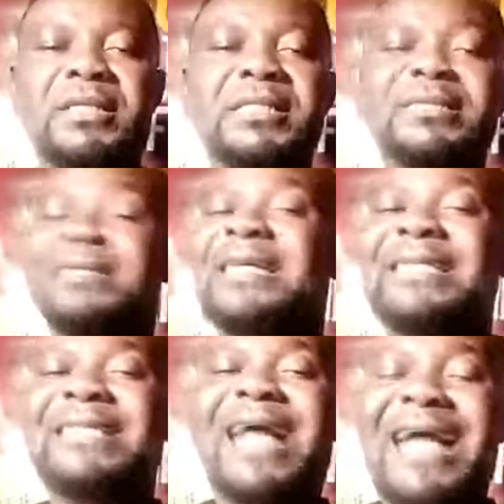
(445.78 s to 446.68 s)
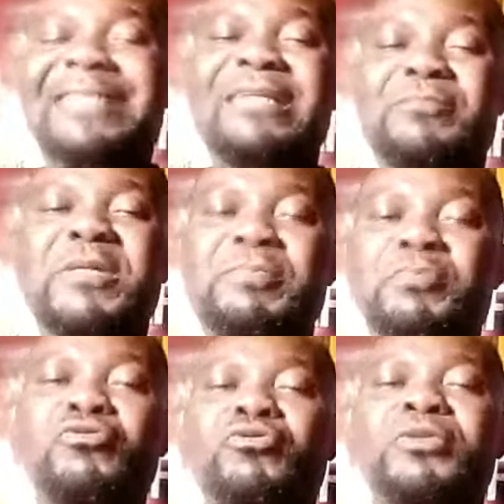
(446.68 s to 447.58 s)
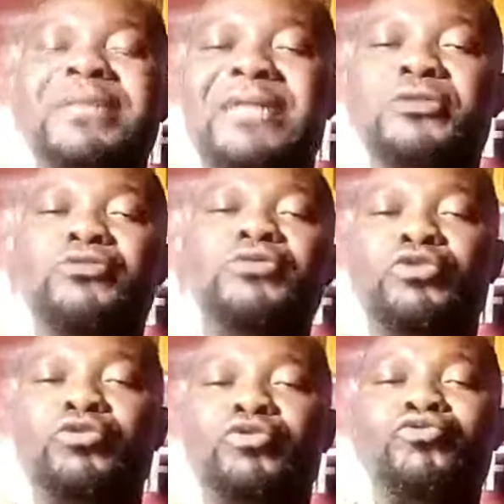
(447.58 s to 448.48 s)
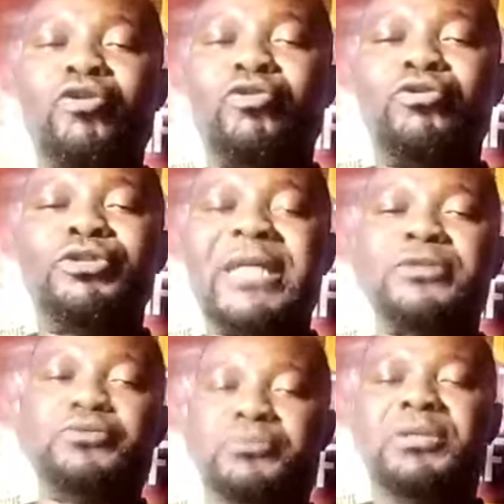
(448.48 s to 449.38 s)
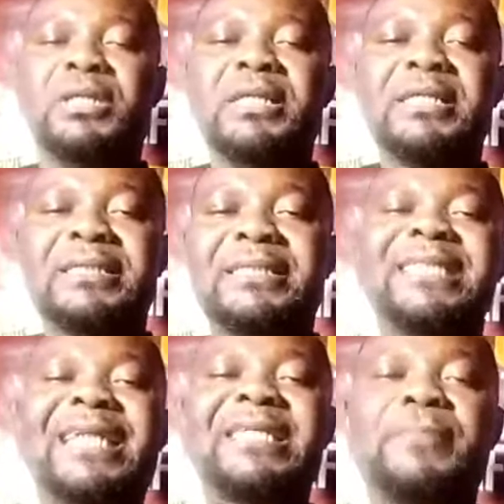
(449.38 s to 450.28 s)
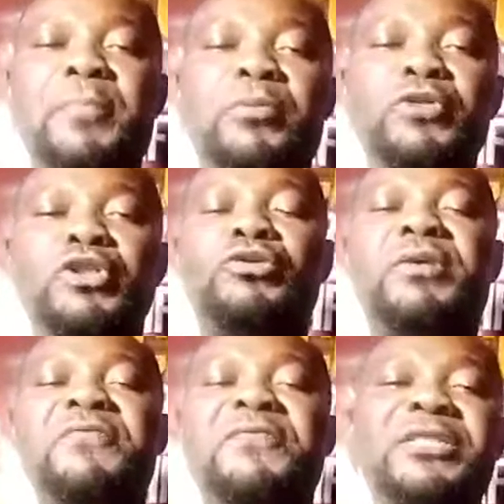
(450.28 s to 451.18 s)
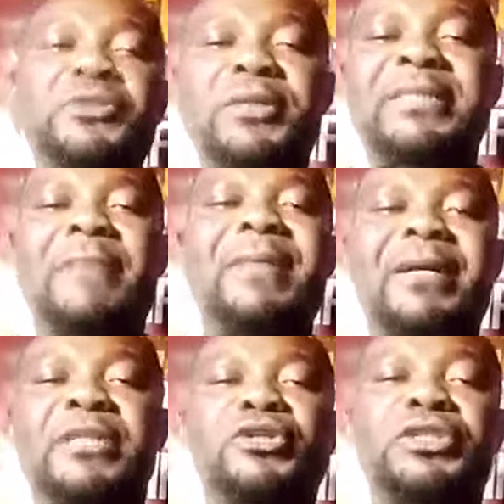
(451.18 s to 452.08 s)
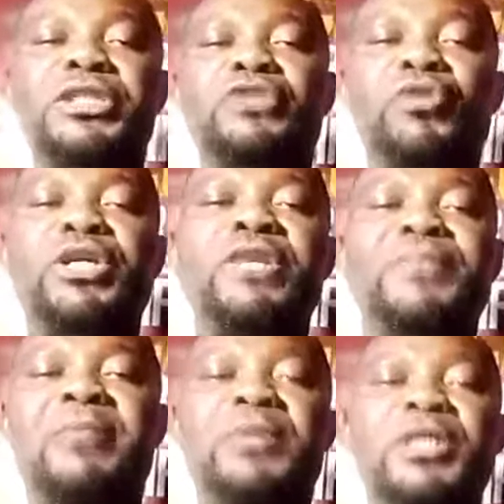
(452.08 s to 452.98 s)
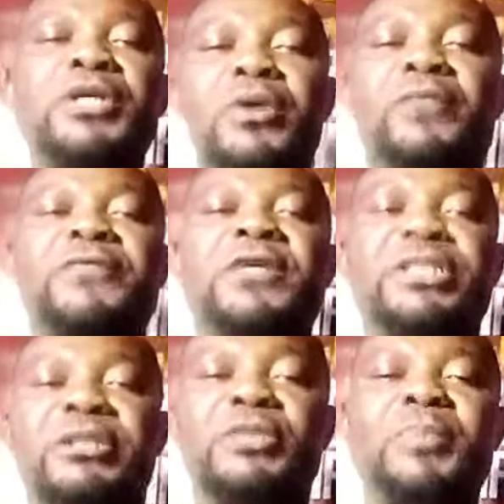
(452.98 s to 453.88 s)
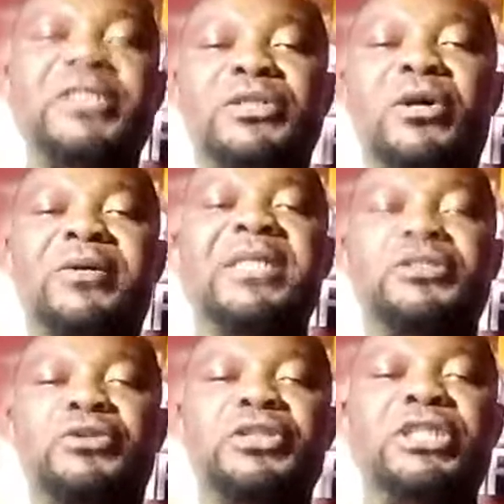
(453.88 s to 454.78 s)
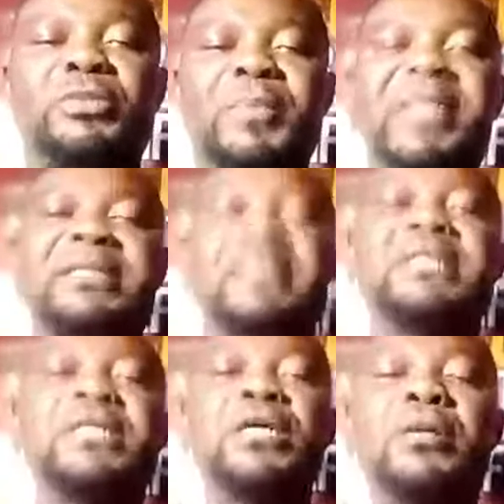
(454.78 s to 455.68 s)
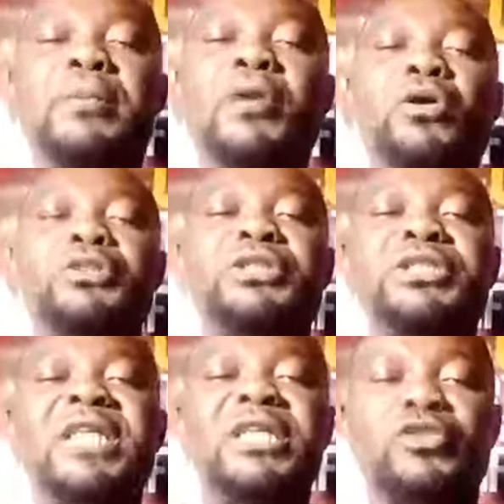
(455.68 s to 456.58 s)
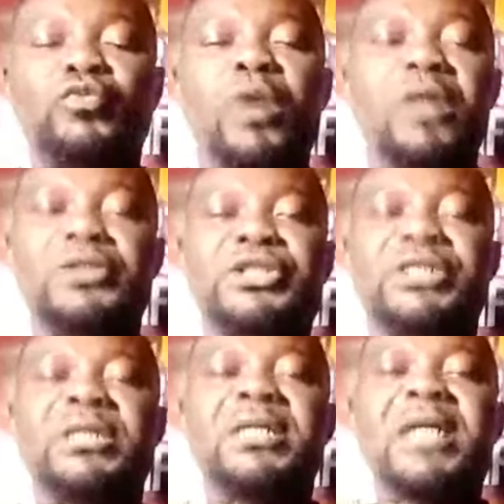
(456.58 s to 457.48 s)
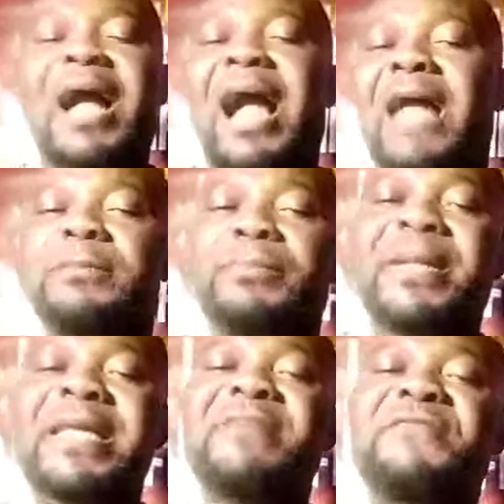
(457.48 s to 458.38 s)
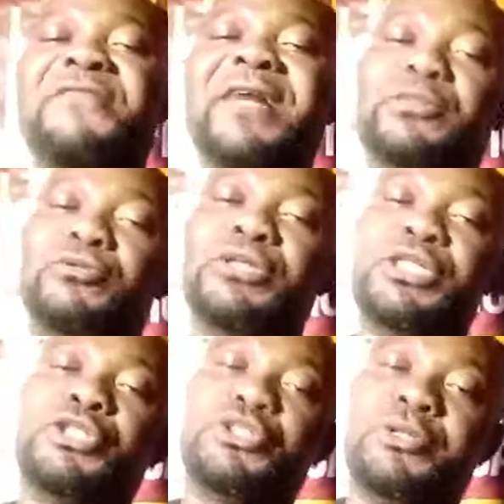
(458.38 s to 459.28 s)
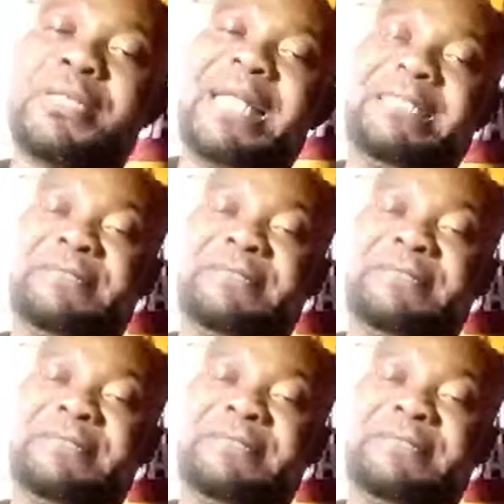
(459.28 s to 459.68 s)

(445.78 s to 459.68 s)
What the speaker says: These are the people that you need to draw closer to. These are the people you need to invest your time and resources to keep them in your friendship space or relationship space, because these ones are bringing value into your life.